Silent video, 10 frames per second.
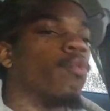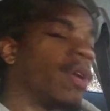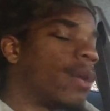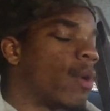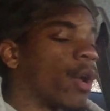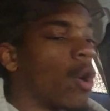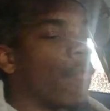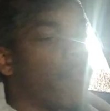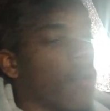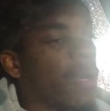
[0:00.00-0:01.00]
really want to go
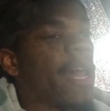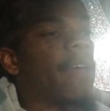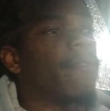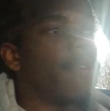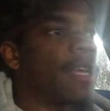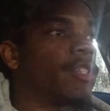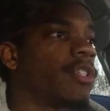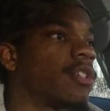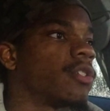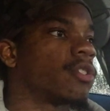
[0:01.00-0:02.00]
for in life and
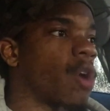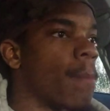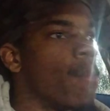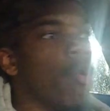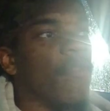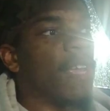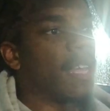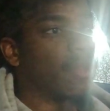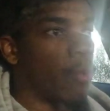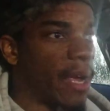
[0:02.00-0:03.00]
just start moving
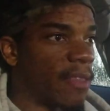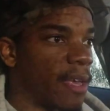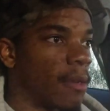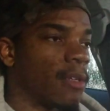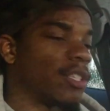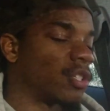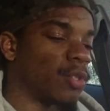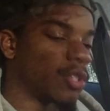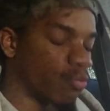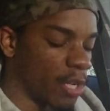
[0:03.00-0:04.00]
in the way that just
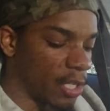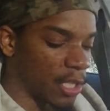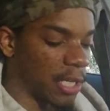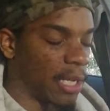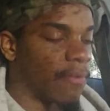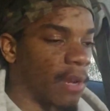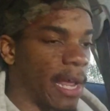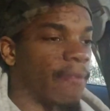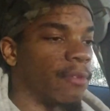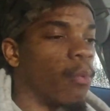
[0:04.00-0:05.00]
just really just living
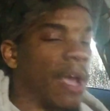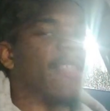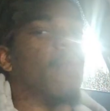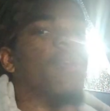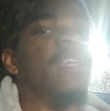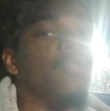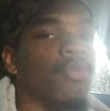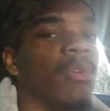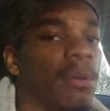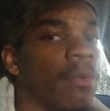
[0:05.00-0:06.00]
life the way that we
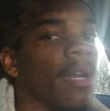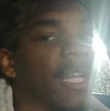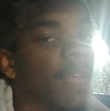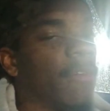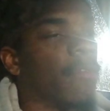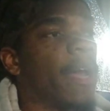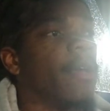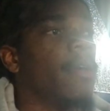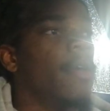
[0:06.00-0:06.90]
truly want to live it right